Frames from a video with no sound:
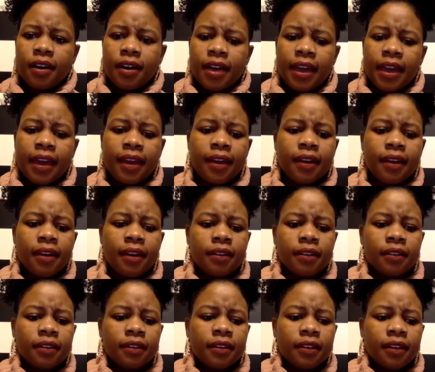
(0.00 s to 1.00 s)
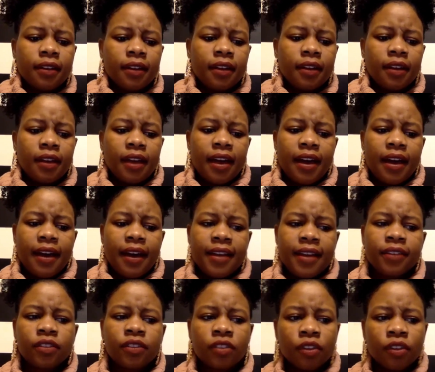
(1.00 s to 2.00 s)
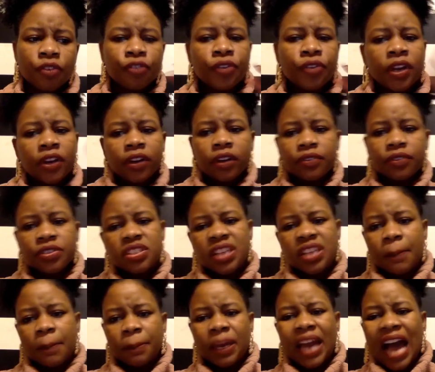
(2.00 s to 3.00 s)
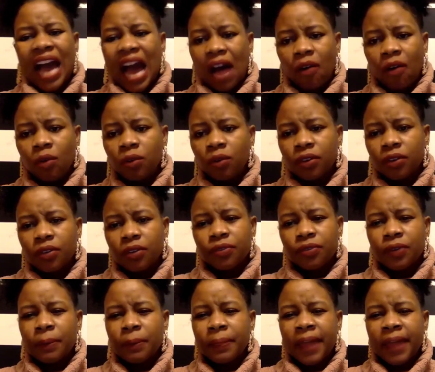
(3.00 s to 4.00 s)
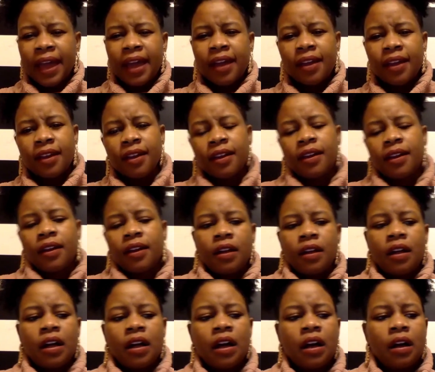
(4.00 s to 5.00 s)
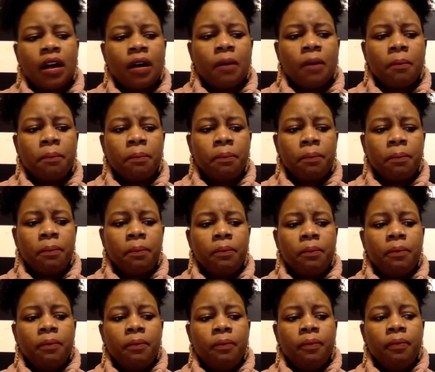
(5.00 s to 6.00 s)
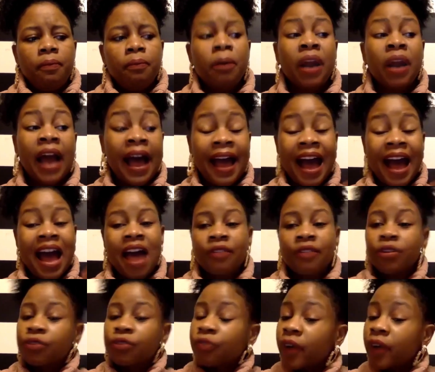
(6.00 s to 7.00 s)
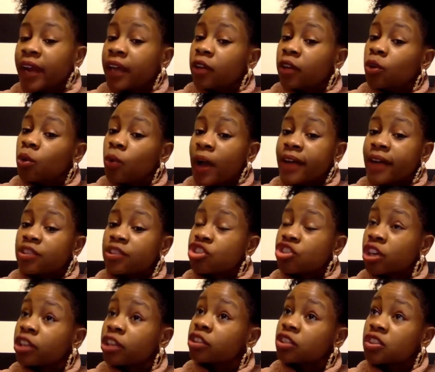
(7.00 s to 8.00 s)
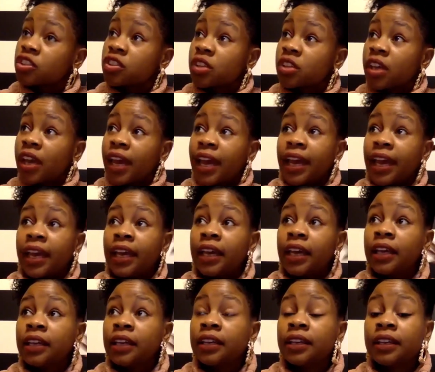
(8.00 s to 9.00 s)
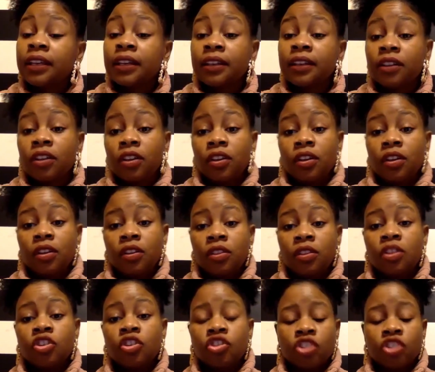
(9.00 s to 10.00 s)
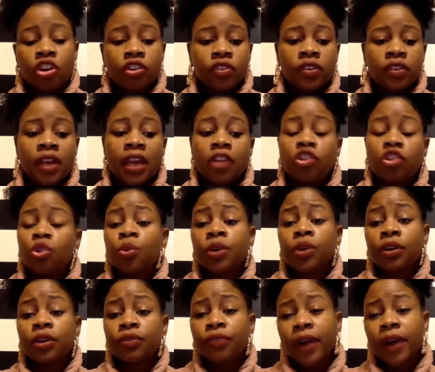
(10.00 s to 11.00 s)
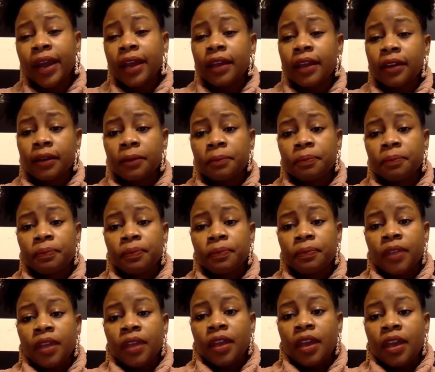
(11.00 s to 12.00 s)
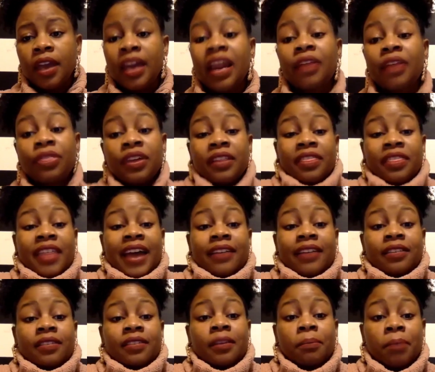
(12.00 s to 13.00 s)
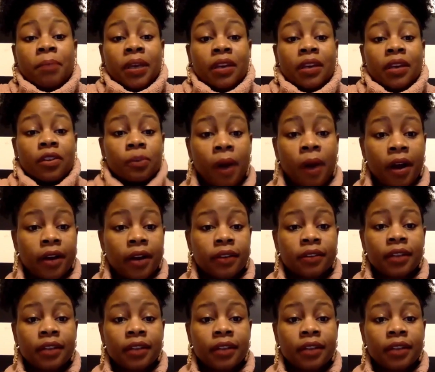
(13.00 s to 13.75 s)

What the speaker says: And it's the fear of stepping out from that. Yeah. But I have a friend who has shirts, and the shirts say, "Do it afraid." And I think that's the biggest part.